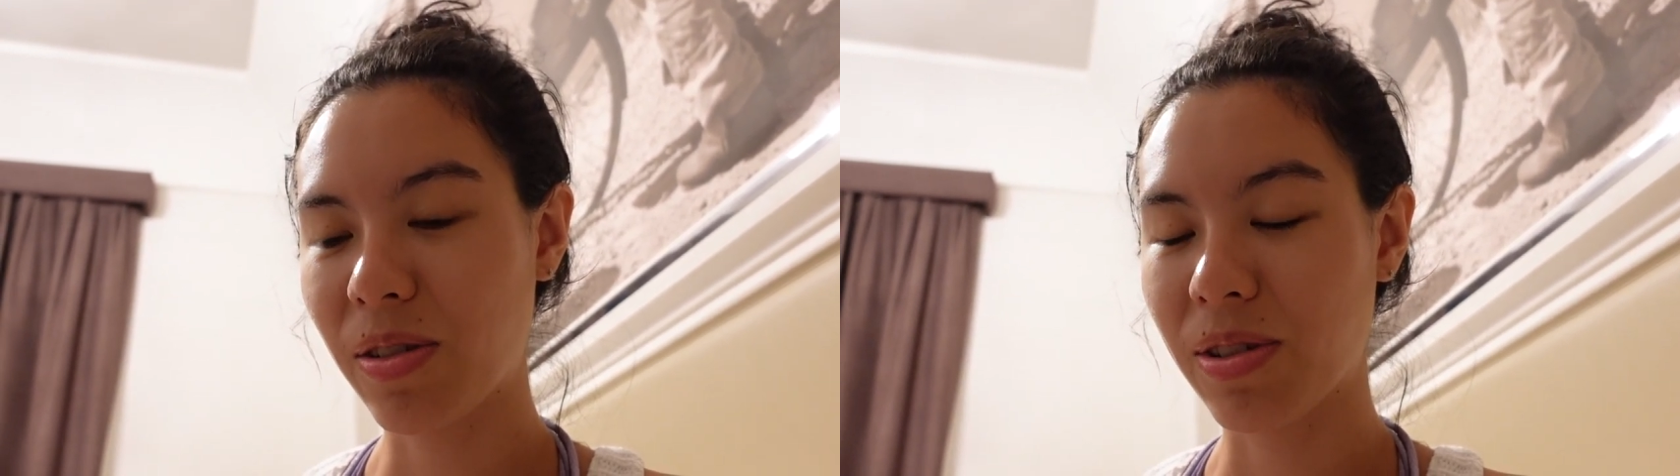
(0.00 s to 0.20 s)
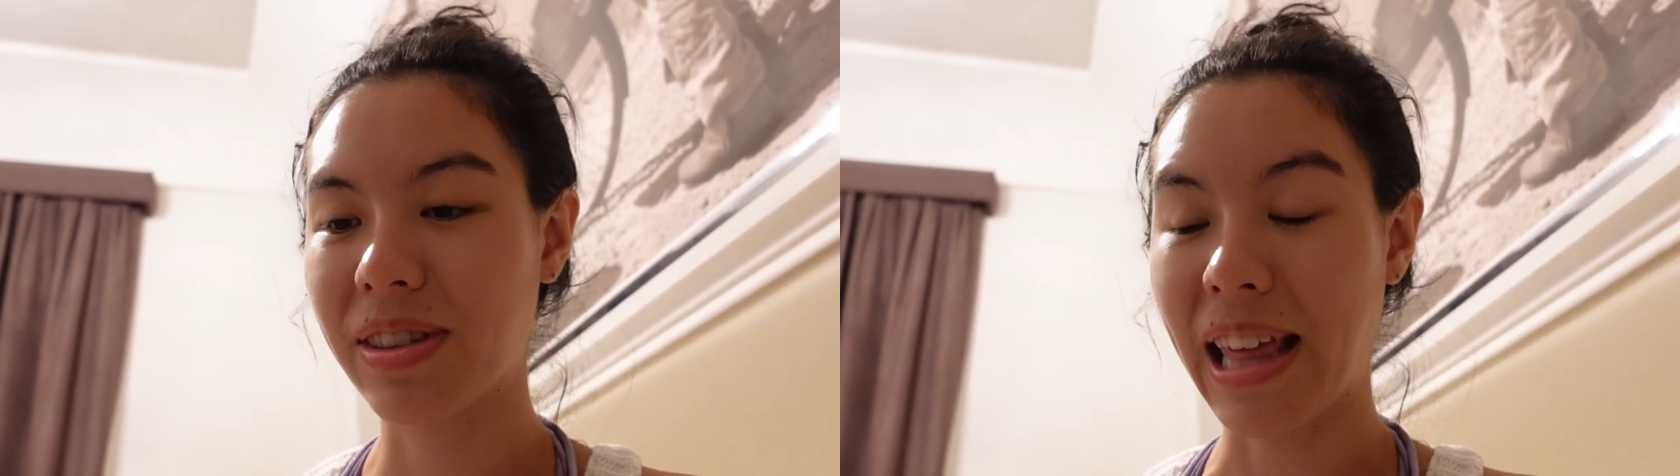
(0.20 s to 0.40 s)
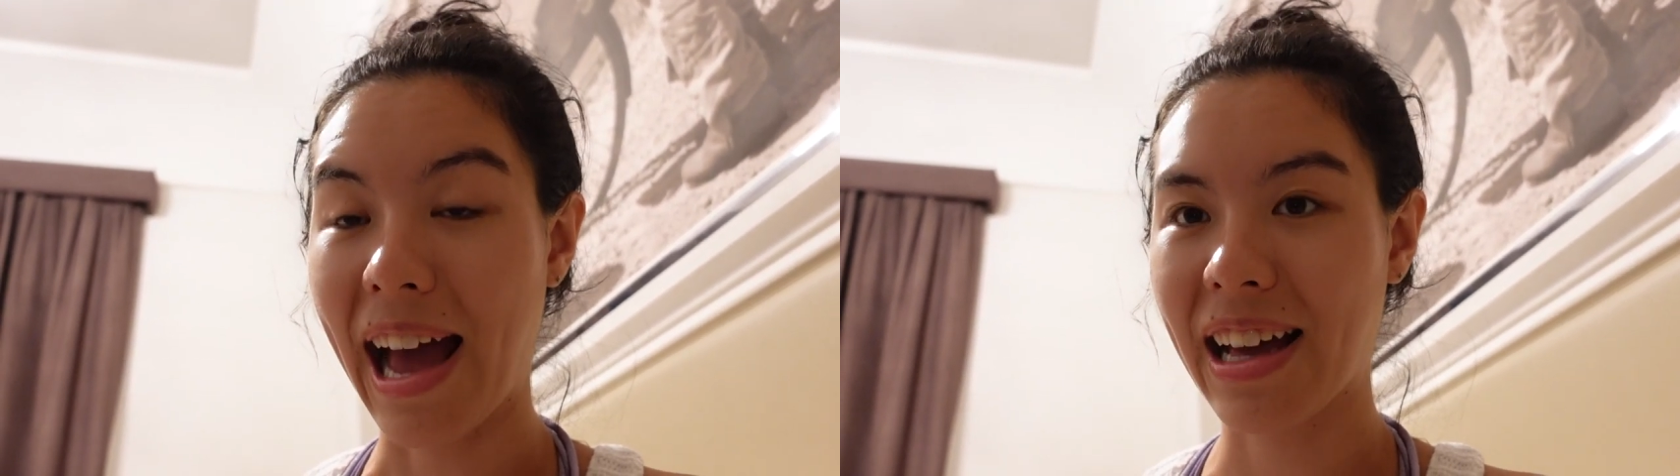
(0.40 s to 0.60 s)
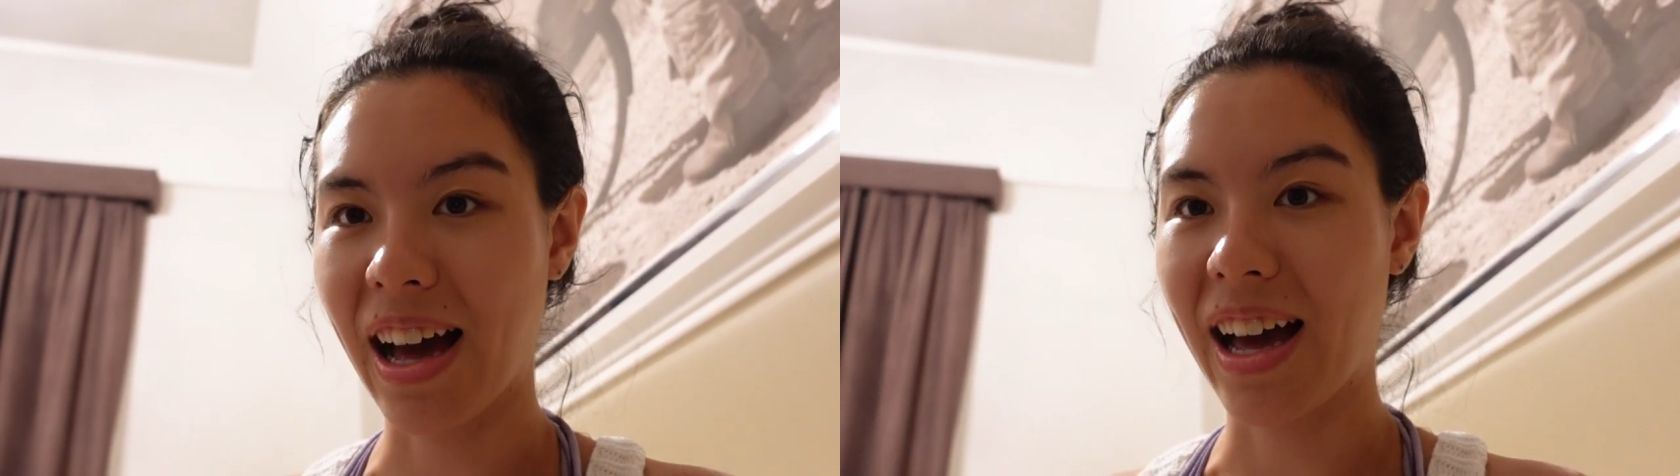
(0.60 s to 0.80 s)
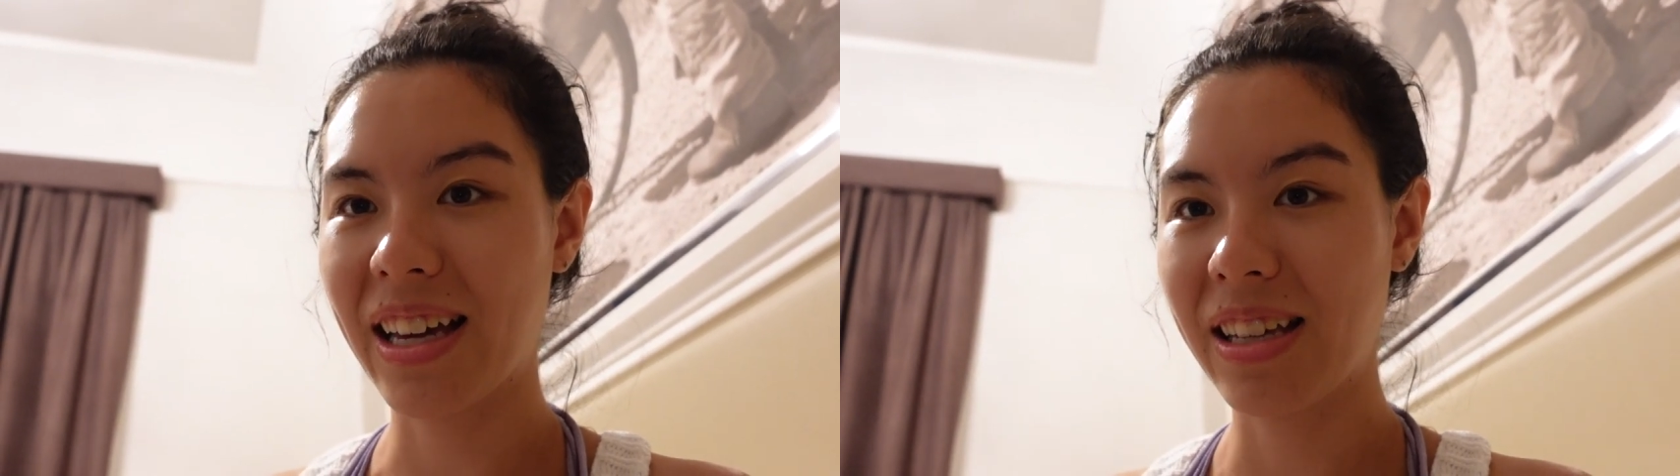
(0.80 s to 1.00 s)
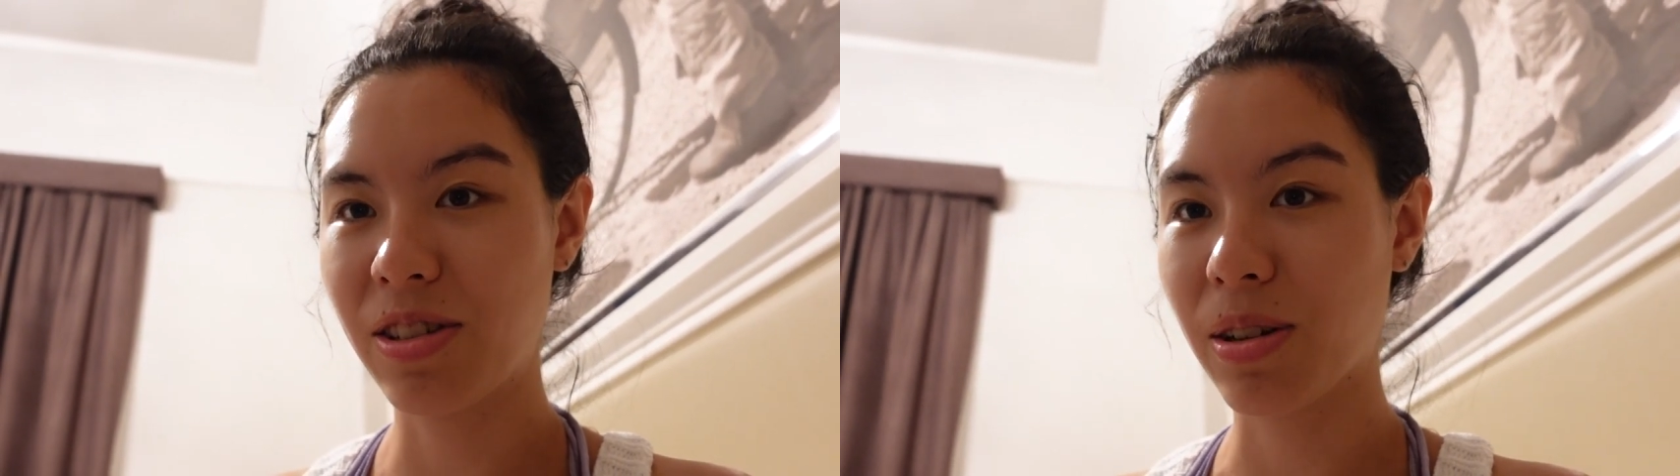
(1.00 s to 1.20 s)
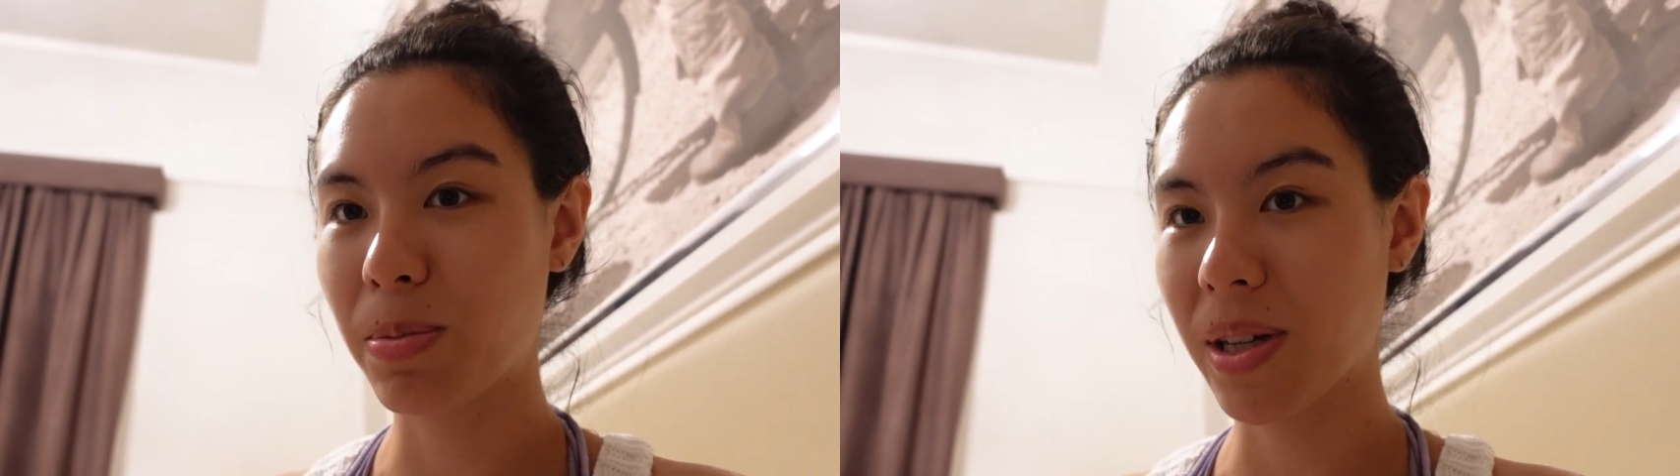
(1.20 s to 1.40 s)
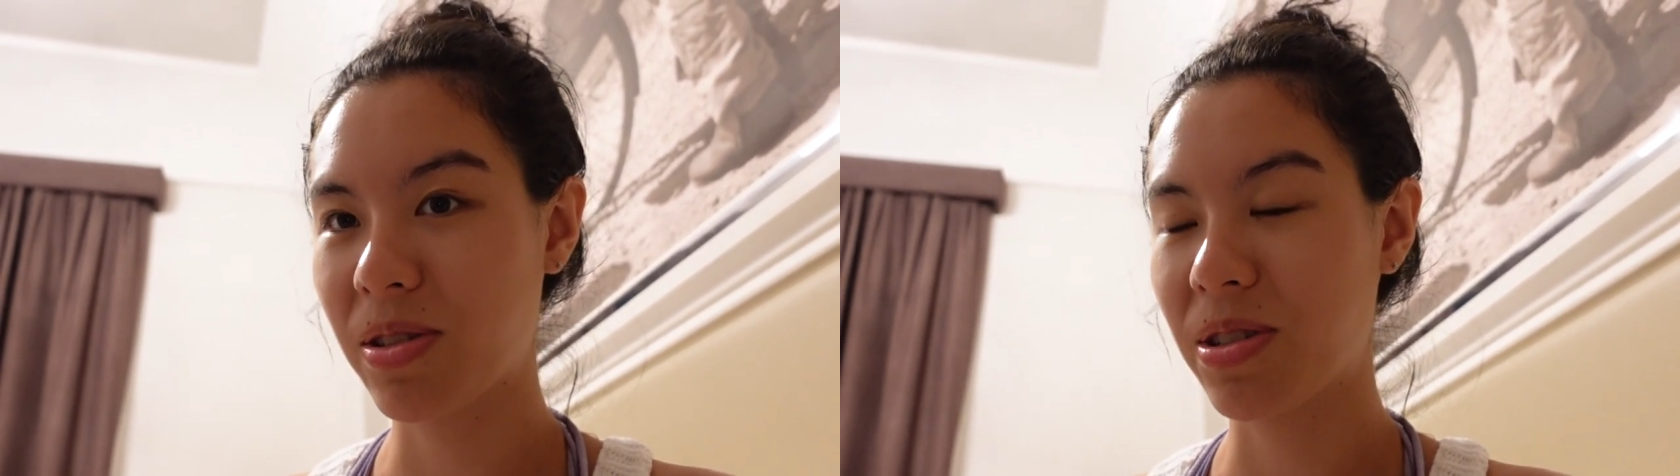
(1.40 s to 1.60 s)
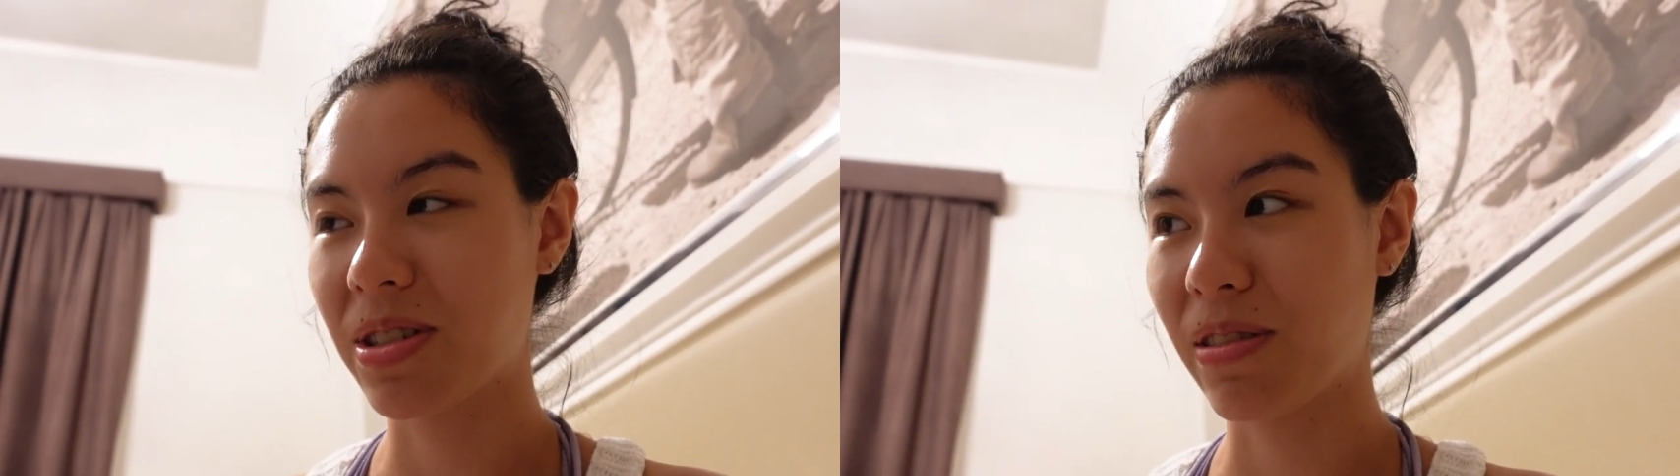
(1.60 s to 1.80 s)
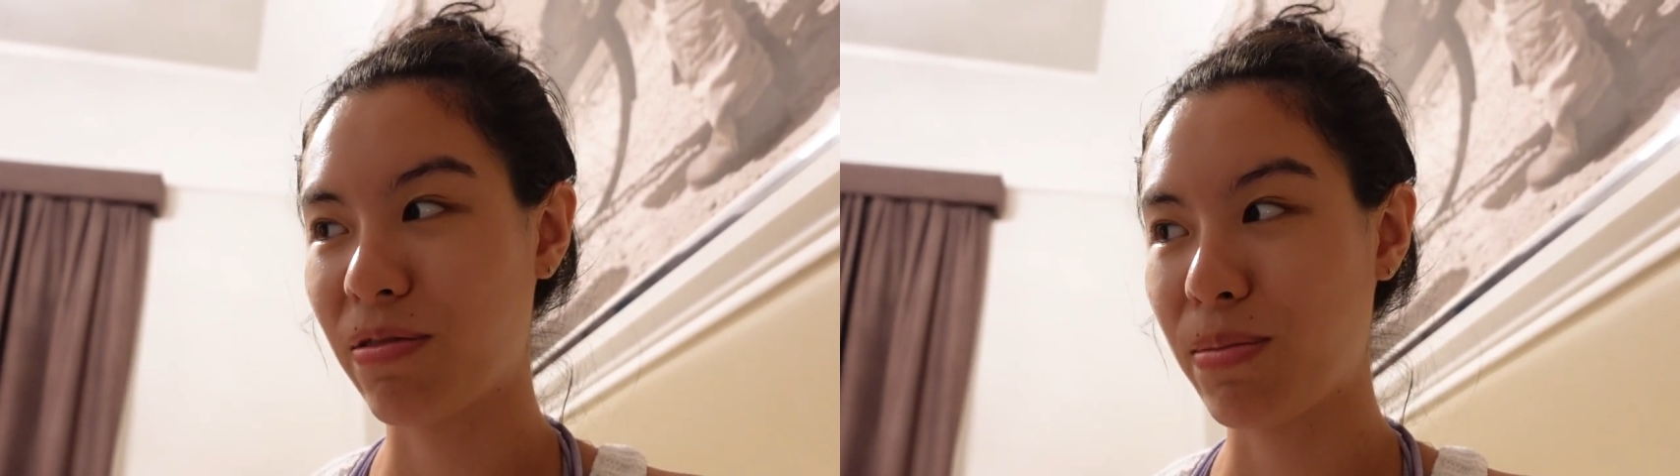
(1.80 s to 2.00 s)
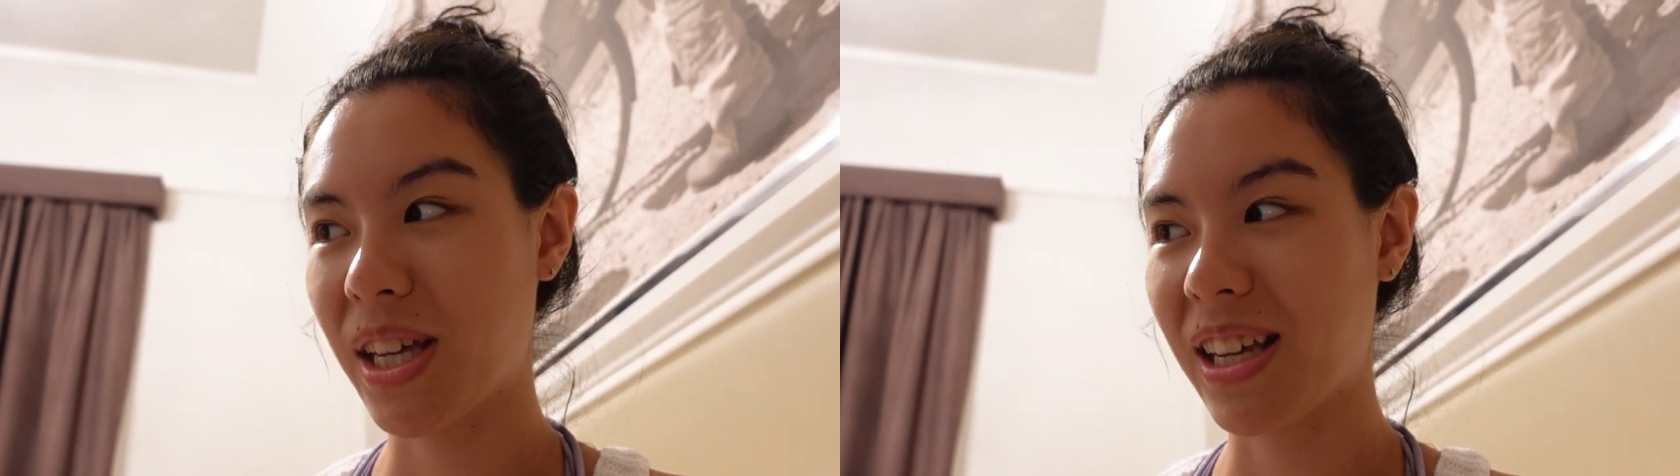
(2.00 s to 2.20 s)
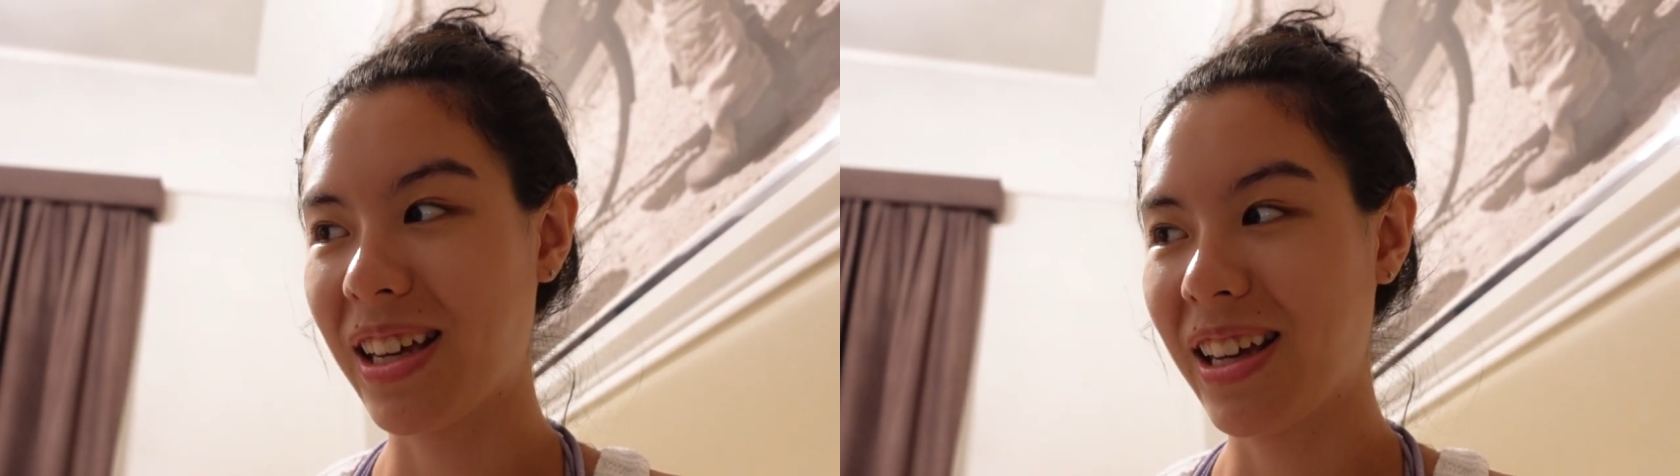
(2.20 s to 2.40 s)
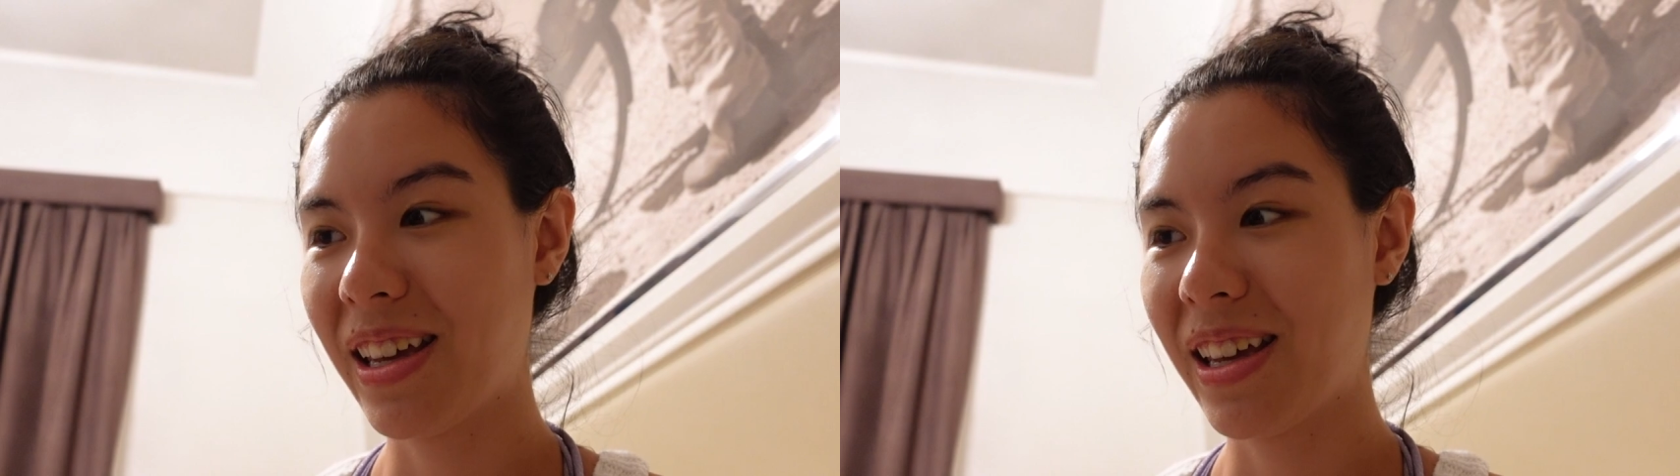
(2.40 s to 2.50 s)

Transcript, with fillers: Or that guy, he took pictures of me